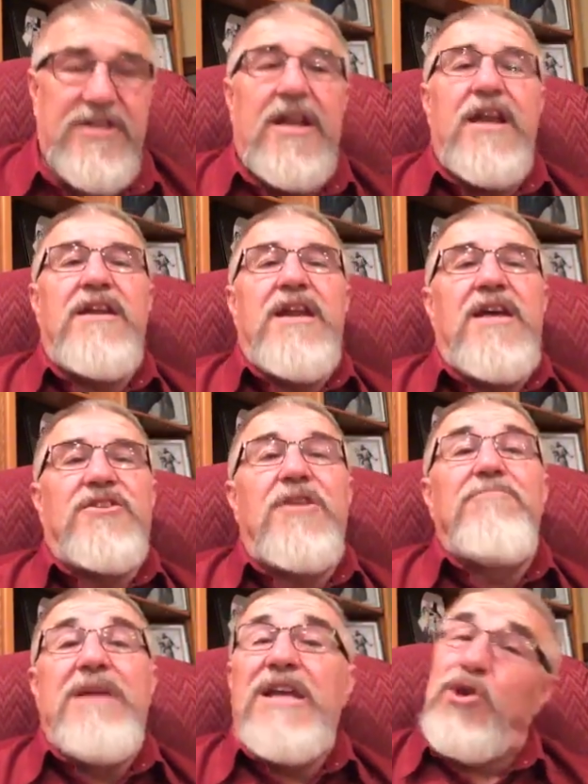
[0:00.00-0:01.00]
and it
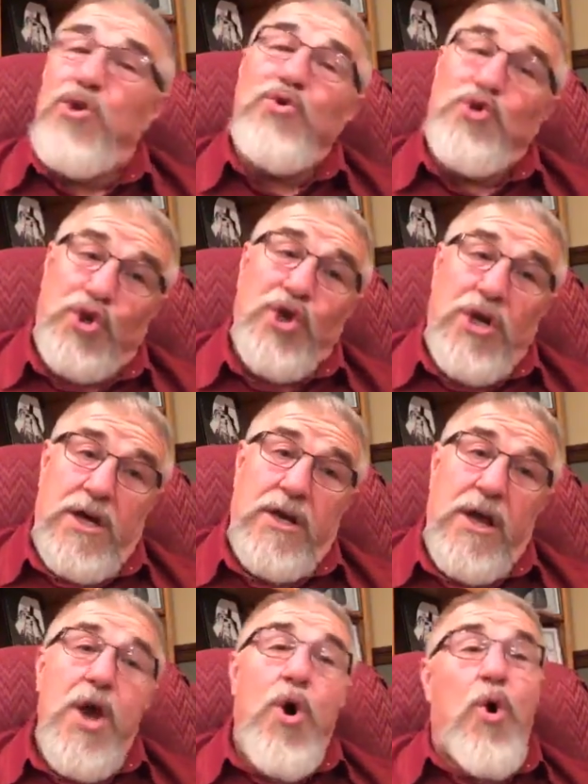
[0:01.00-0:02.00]
doesn't mean you
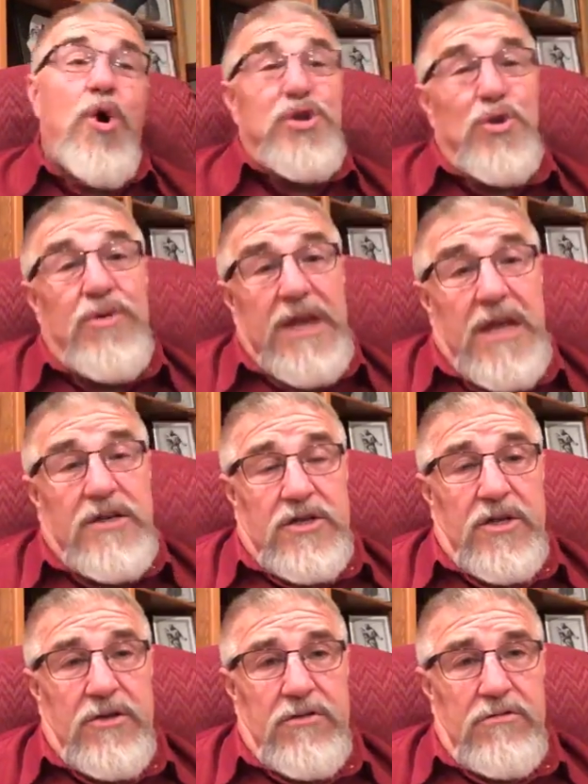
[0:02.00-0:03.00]
should or you get
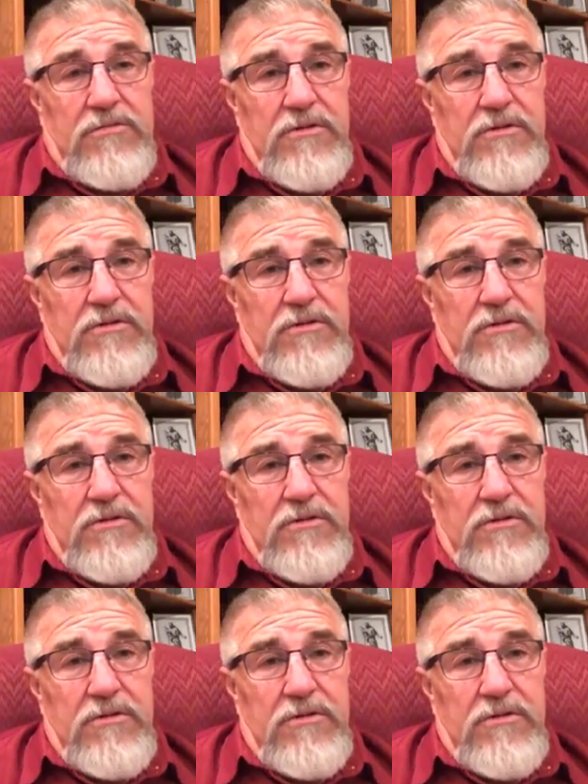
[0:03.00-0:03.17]
to.